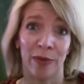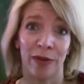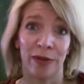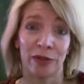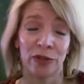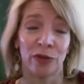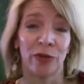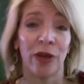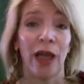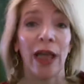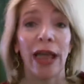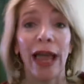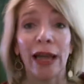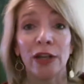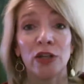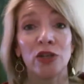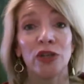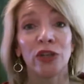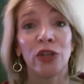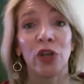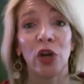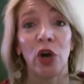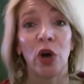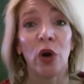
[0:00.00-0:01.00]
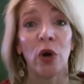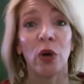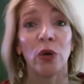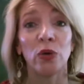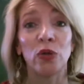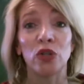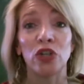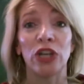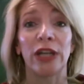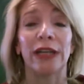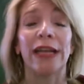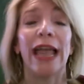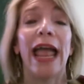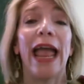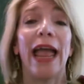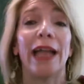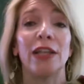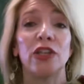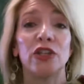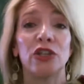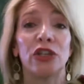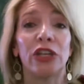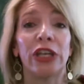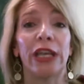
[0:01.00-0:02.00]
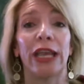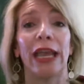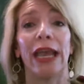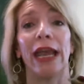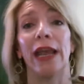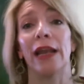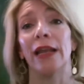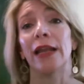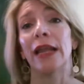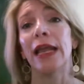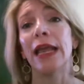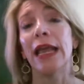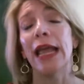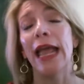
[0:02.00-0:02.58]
So I actually coach and educate